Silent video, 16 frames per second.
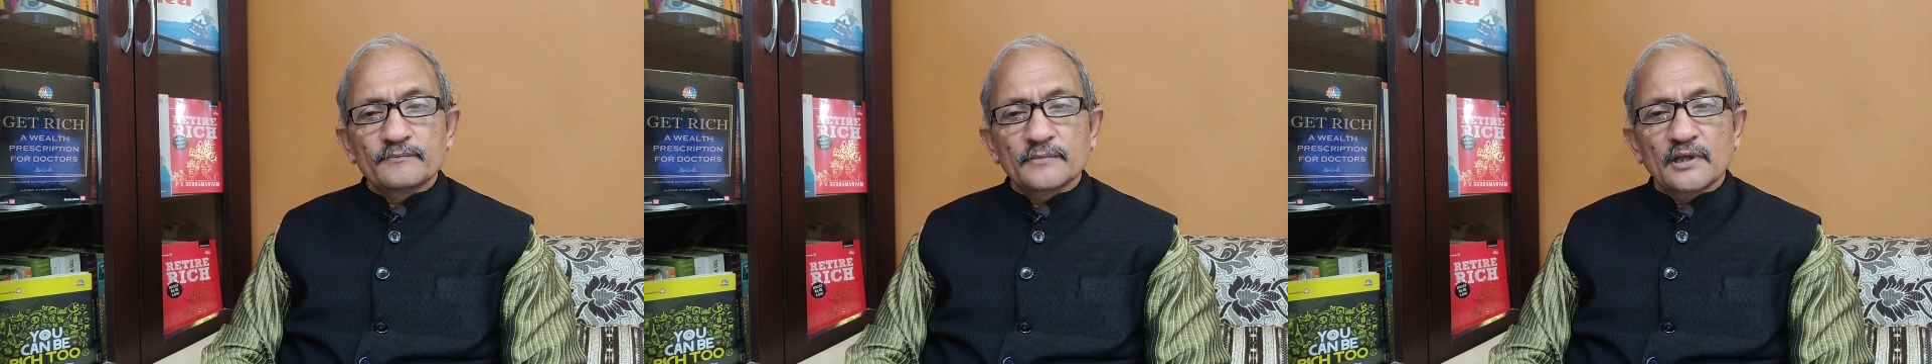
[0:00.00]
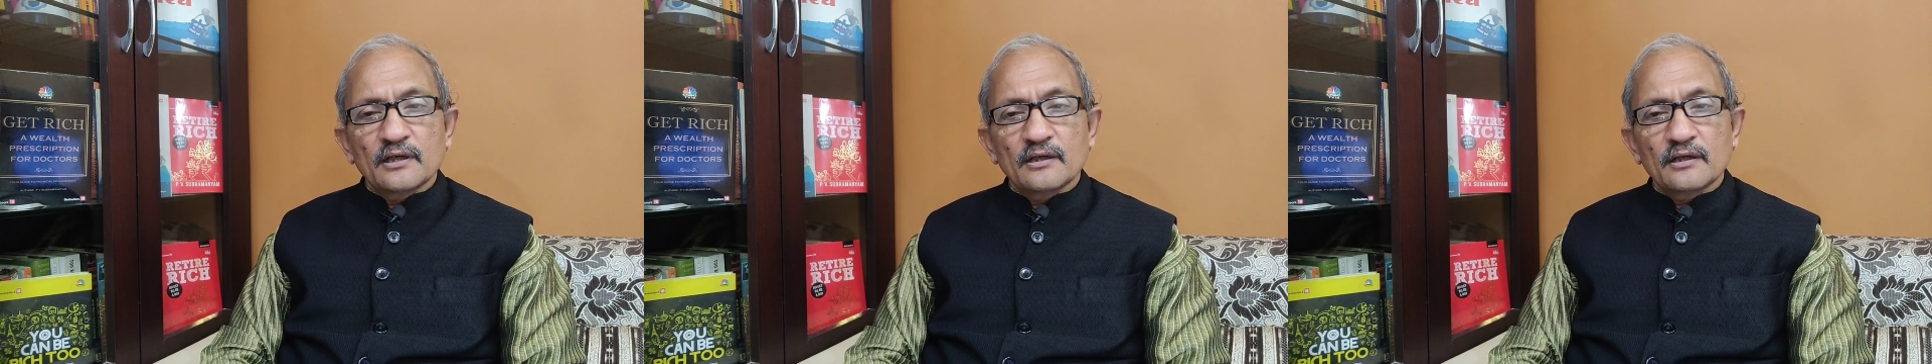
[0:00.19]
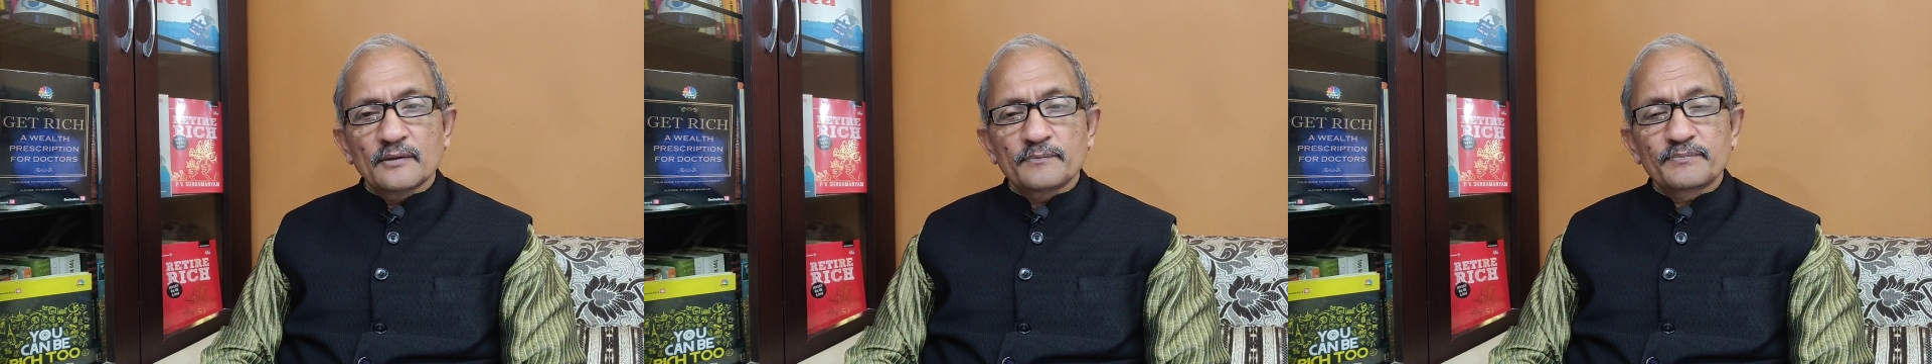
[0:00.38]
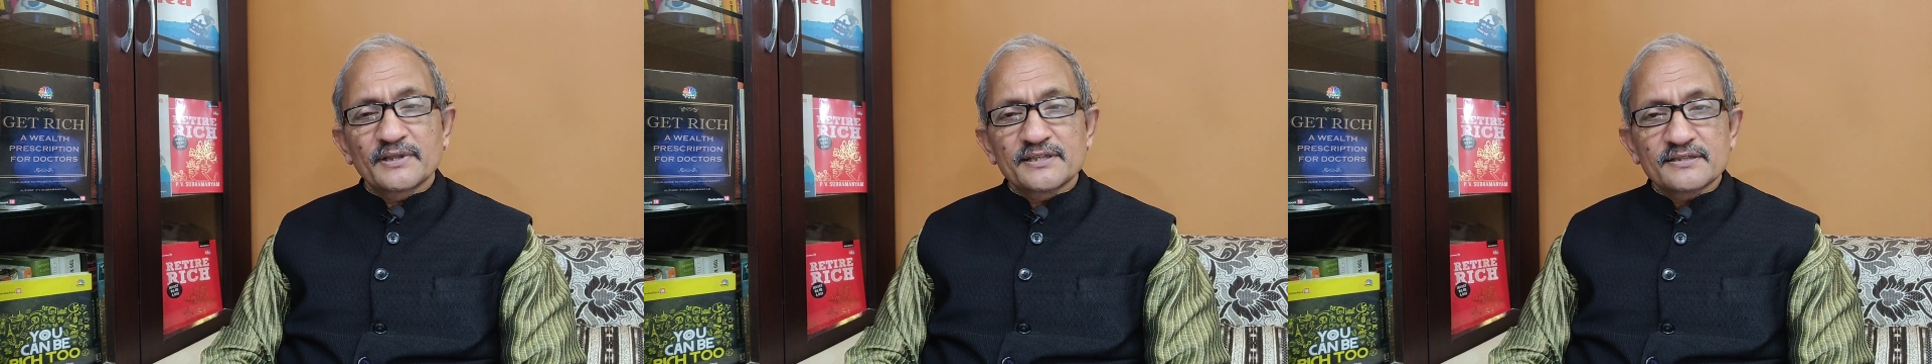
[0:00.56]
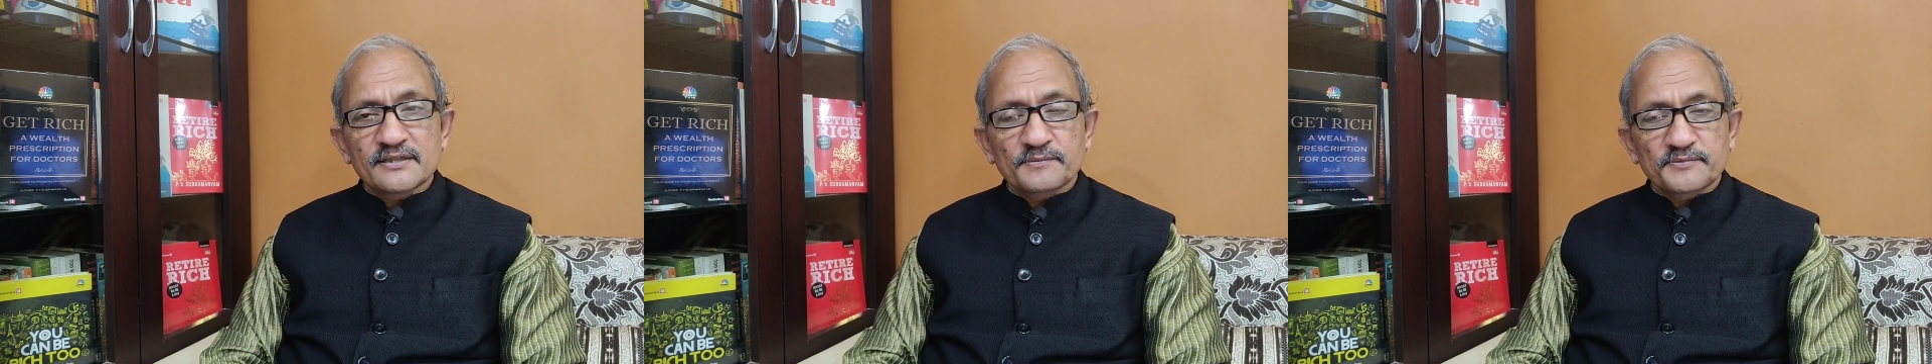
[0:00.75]
Uh,
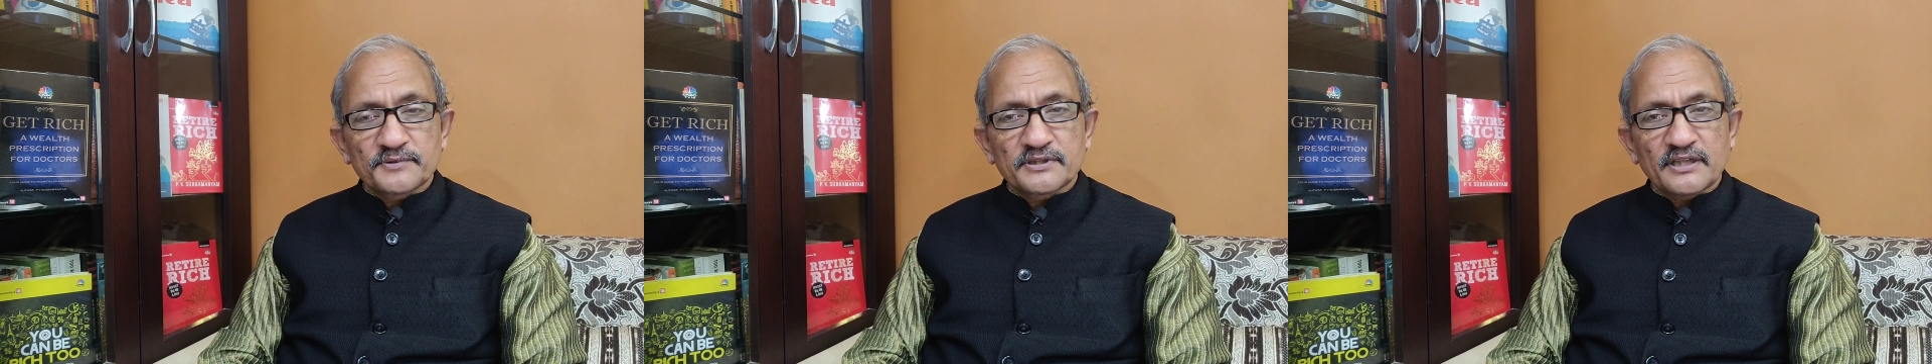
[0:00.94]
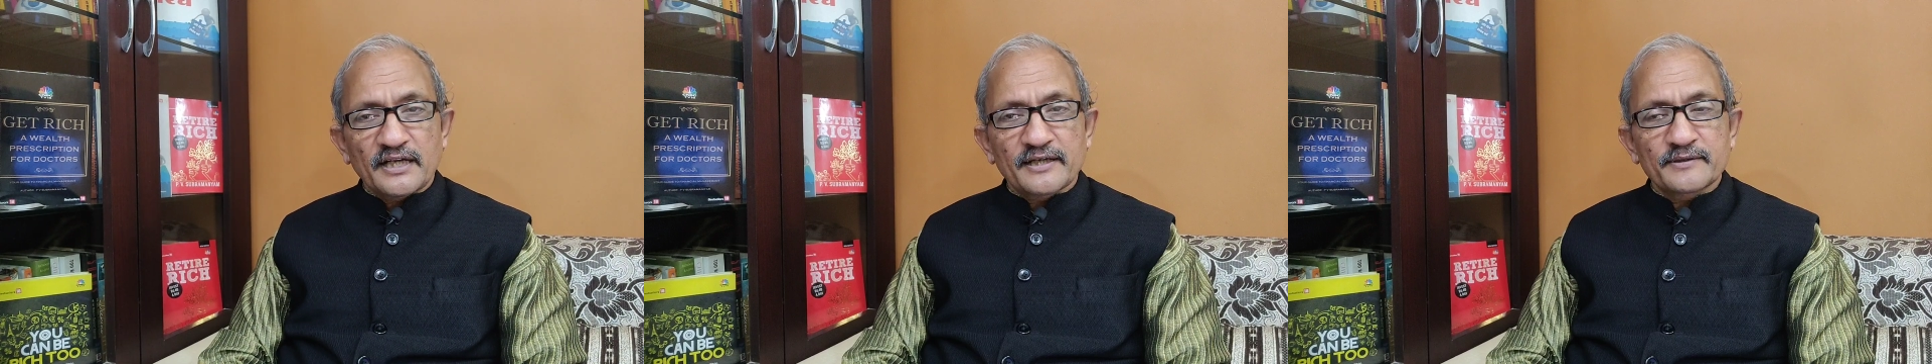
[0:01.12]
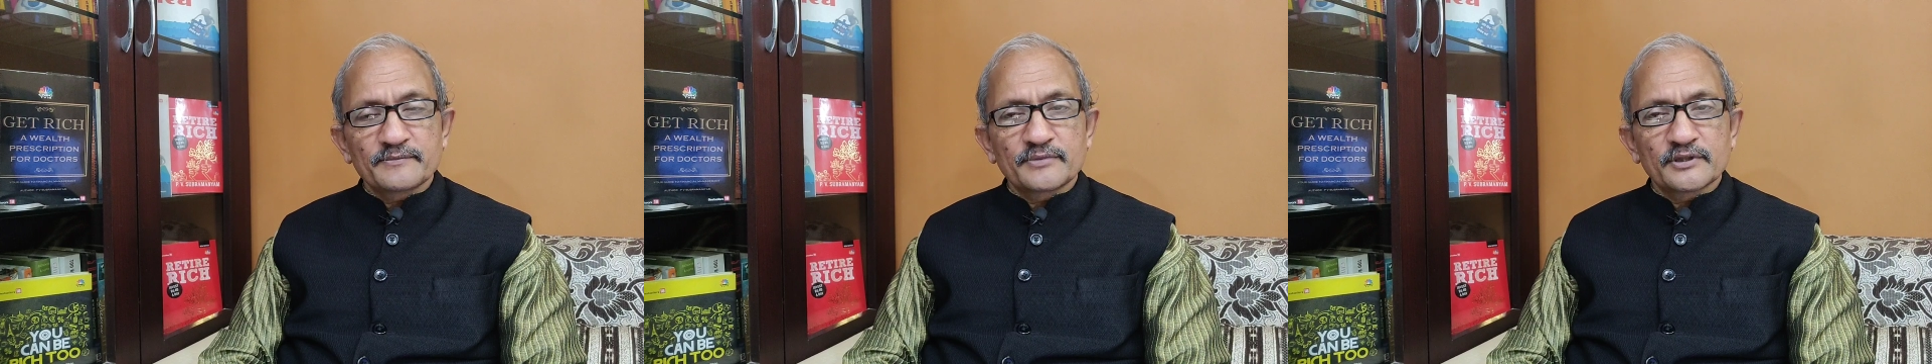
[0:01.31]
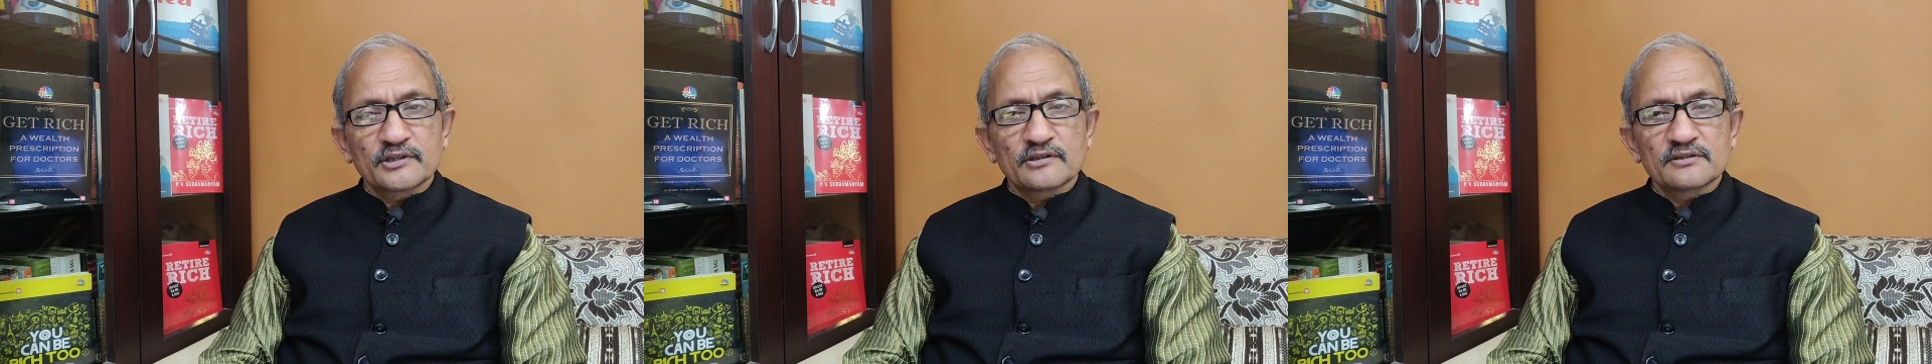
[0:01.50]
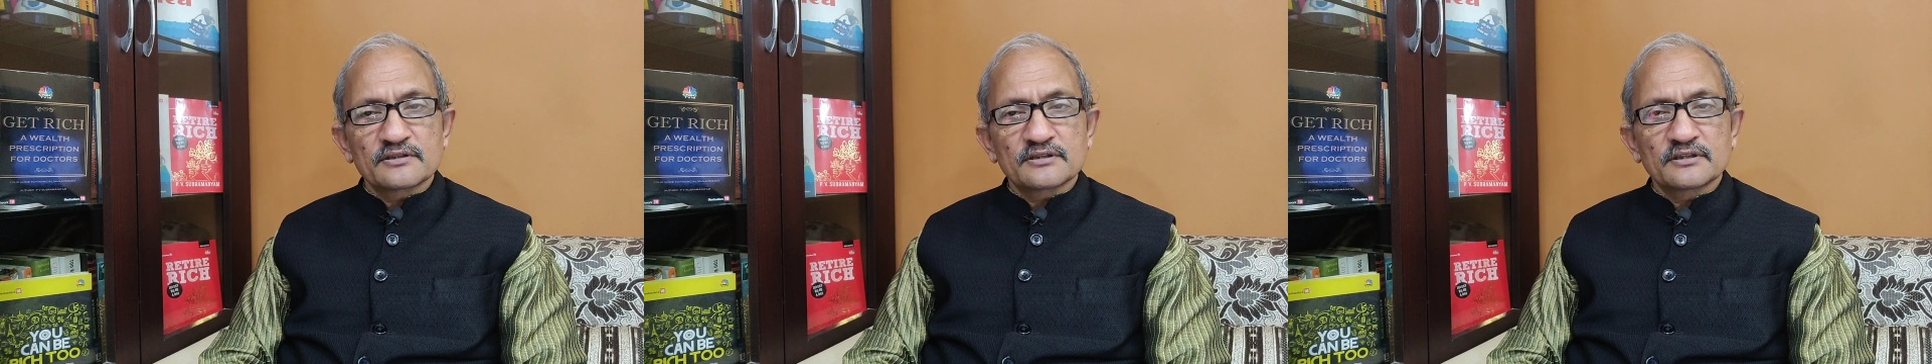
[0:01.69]
please subscribe
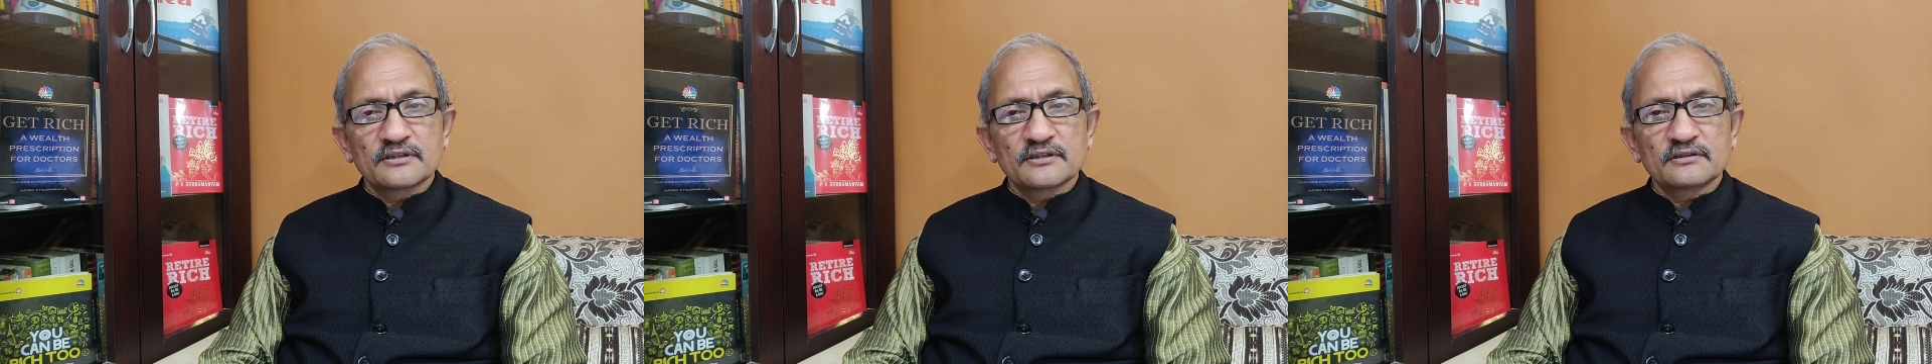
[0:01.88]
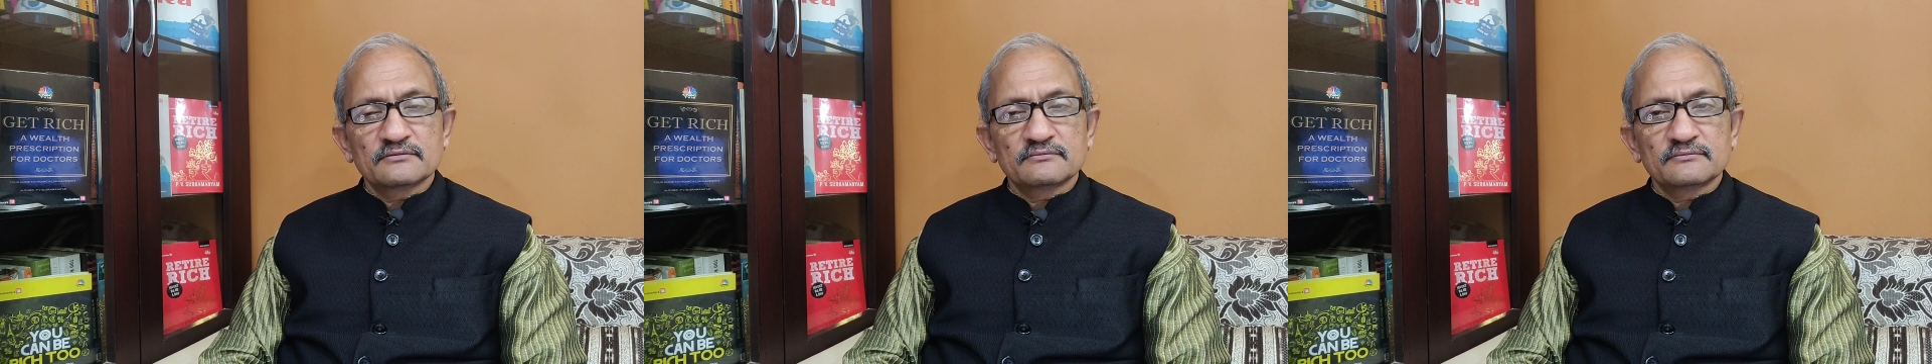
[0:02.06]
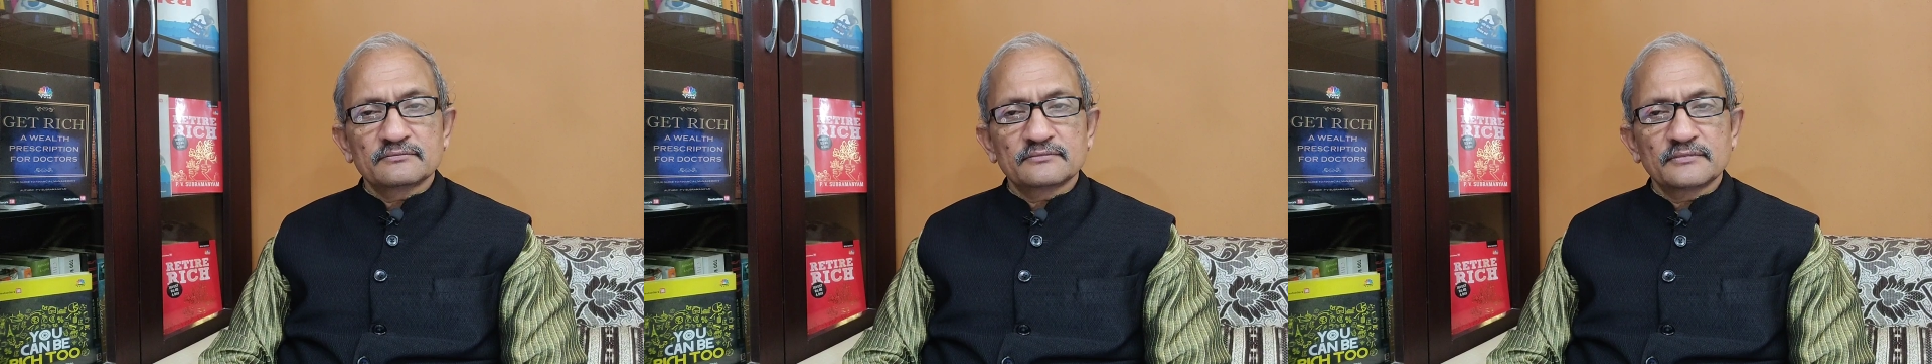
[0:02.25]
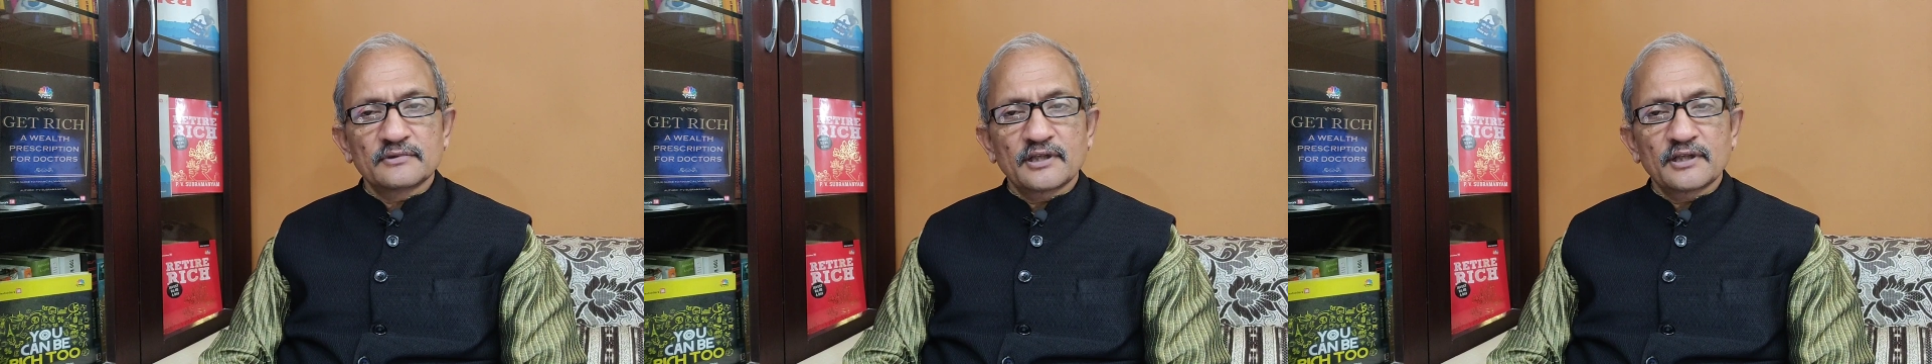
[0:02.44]
because uh,